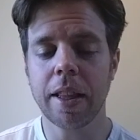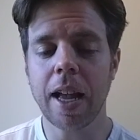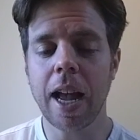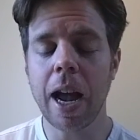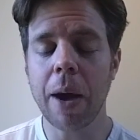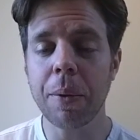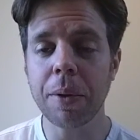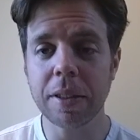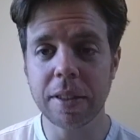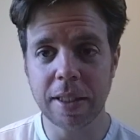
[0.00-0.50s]

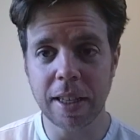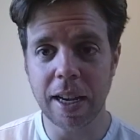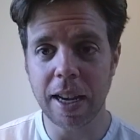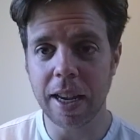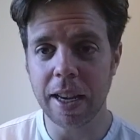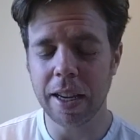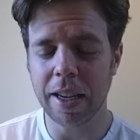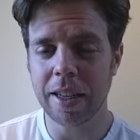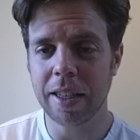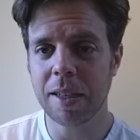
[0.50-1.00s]
I would
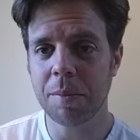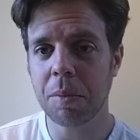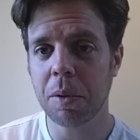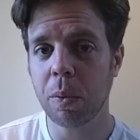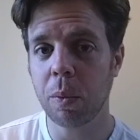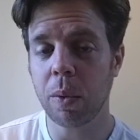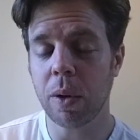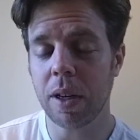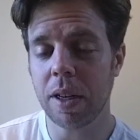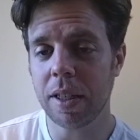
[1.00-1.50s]
say,
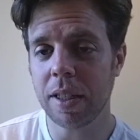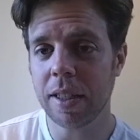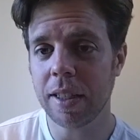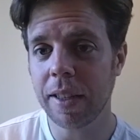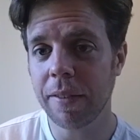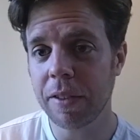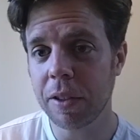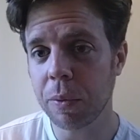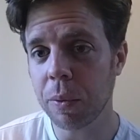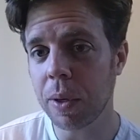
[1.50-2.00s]
number one,
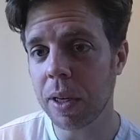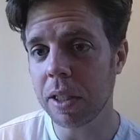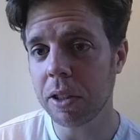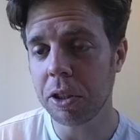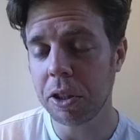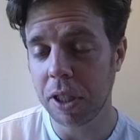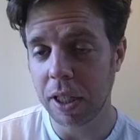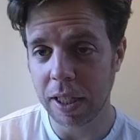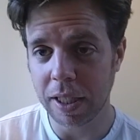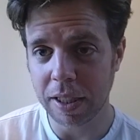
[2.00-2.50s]
if you want
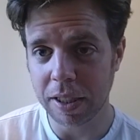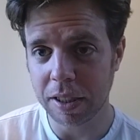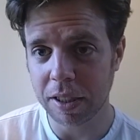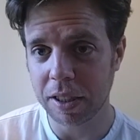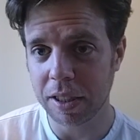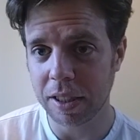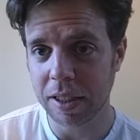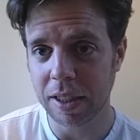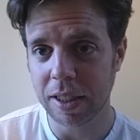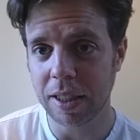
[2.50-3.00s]
to
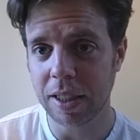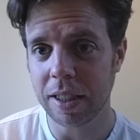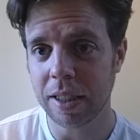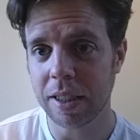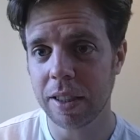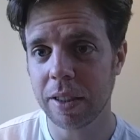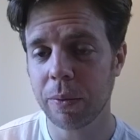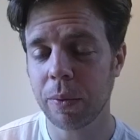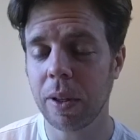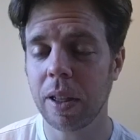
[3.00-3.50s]
change,
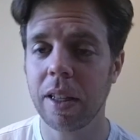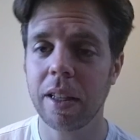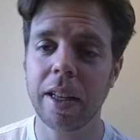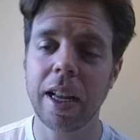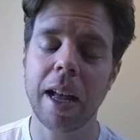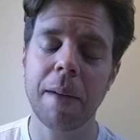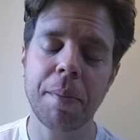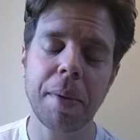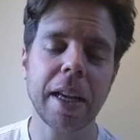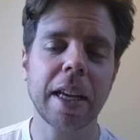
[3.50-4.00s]
well,
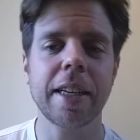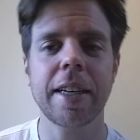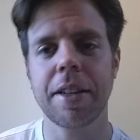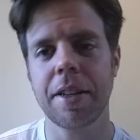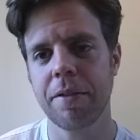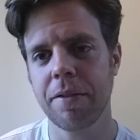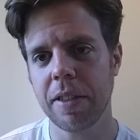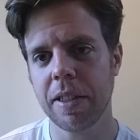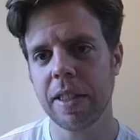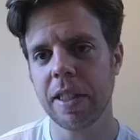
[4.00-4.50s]
I'll make
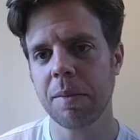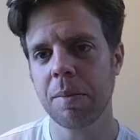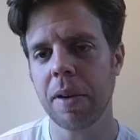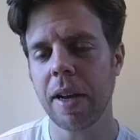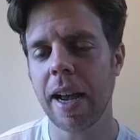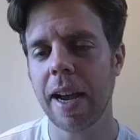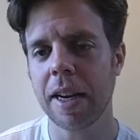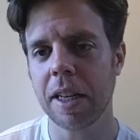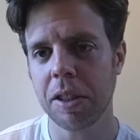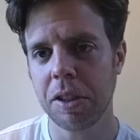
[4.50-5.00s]
another video
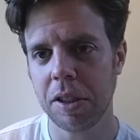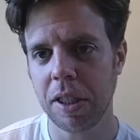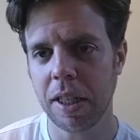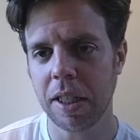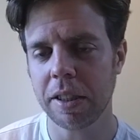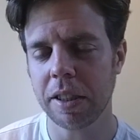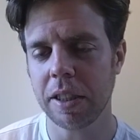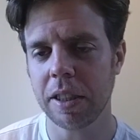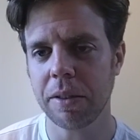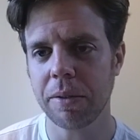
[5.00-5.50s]
about how to
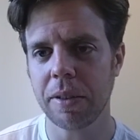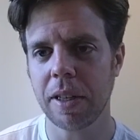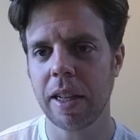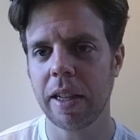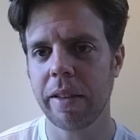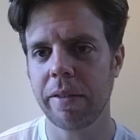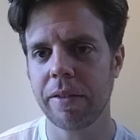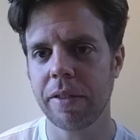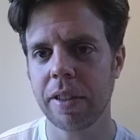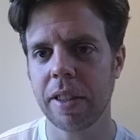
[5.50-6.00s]
change into an
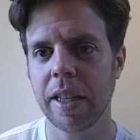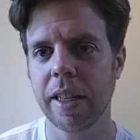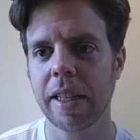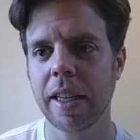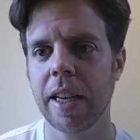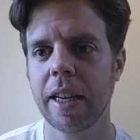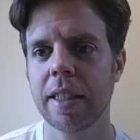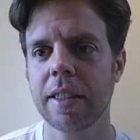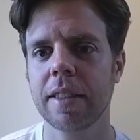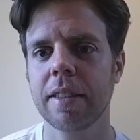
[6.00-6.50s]
alpha, I
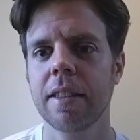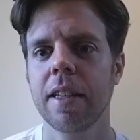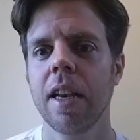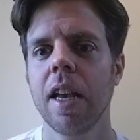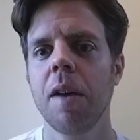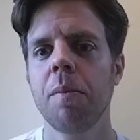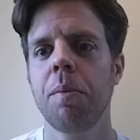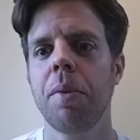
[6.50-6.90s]
guess.